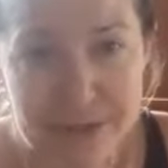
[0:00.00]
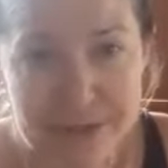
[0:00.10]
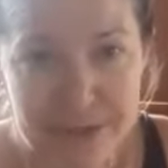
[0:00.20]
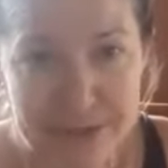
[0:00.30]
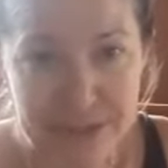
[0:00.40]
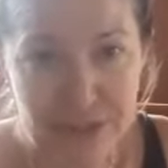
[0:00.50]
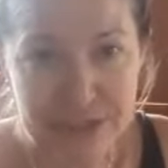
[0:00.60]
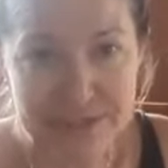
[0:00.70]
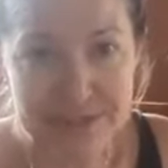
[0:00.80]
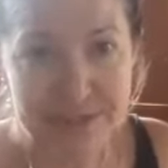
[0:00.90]
So it's
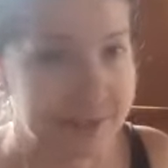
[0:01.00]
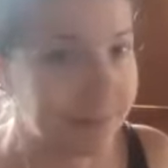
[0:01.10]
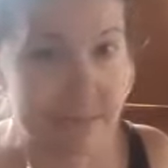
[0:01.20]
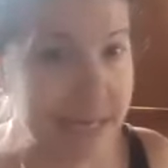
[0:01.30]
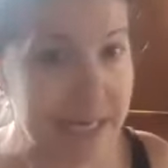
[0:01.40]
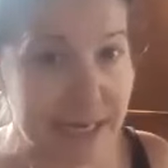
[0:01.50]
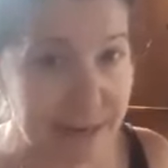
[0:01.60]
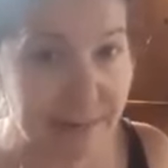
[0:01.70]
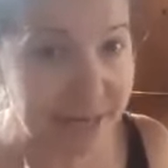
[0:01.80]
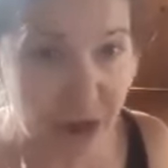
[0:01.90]
just me
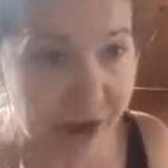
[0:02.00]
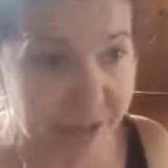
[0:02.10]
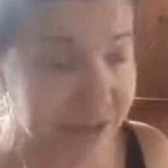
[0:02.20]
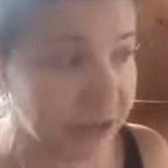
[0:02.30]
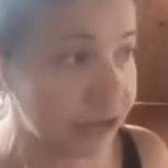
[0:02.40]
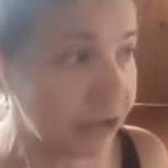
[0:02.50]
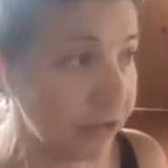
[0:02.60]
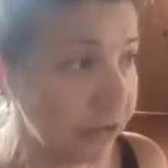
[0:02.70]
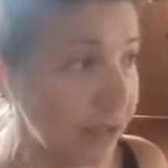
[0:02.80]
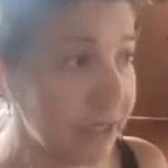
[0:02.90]
and my dogs. There's
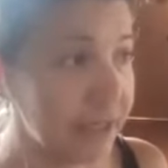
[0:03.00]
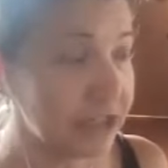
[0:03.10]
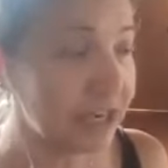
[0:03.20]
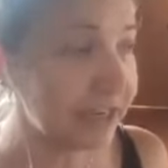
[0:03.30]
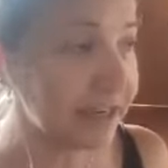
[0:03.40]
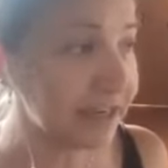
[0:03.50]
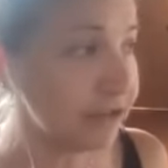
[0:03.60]
no agenda.